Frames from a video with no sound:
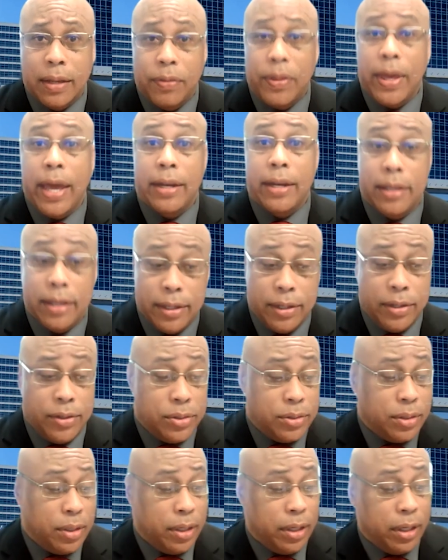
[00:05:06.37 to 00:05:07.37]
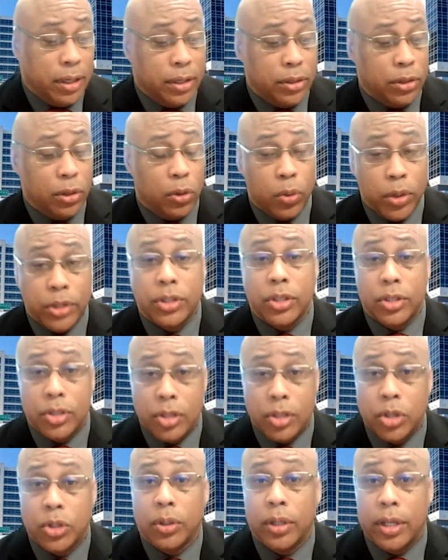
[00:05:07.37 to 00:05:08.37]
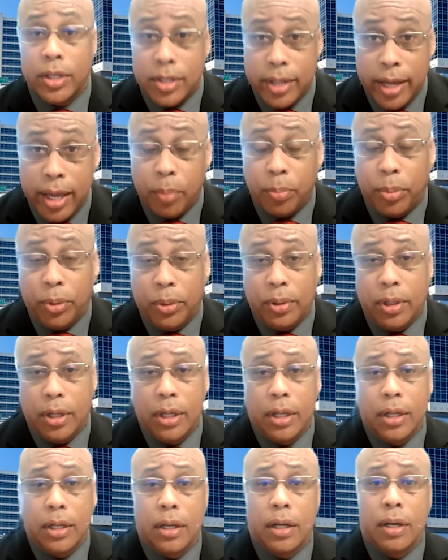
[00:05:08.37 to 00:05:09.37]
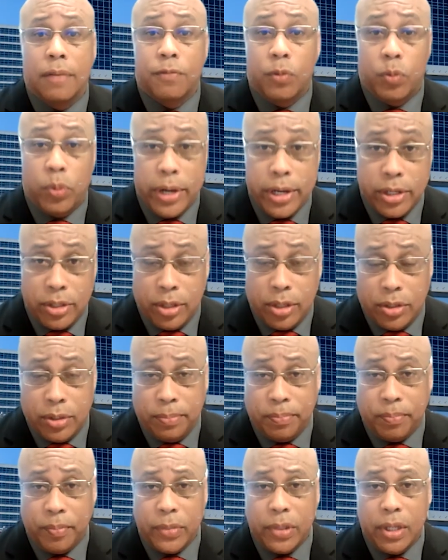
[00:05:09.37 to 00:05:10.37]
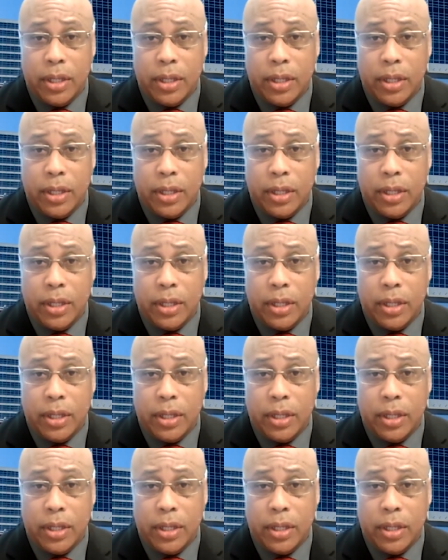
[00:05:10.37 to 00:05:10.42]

that is the quintessential example of racism